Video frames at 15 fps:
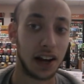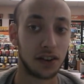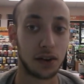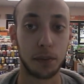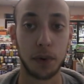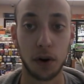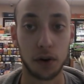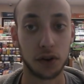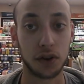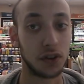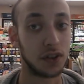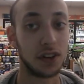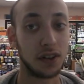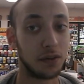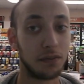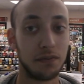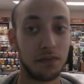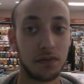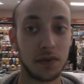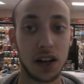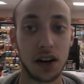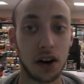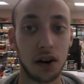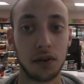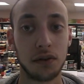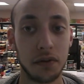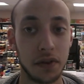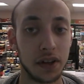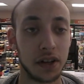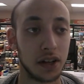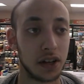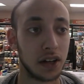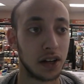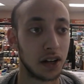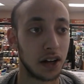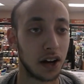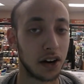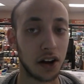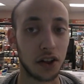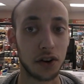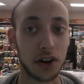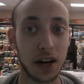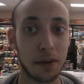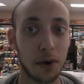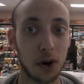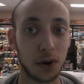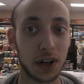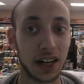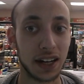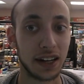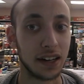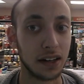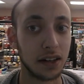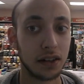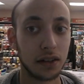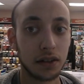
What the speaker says: as opposed to, you know, another emo kid.